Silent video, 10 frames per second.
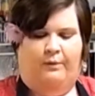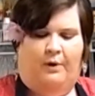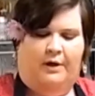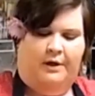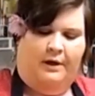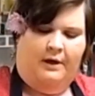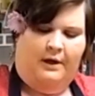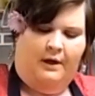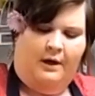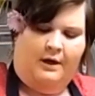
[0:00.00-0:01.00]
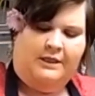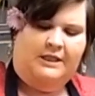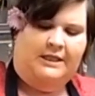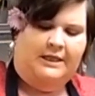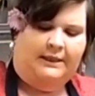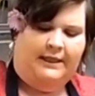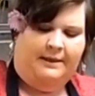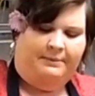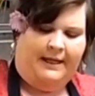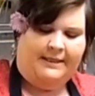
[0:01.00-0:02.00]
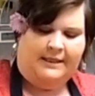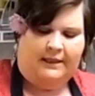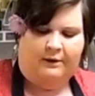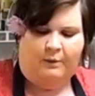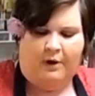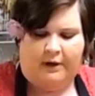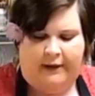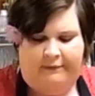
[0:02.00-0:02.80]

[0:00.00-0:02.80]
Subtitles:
of water, gently place it in the water.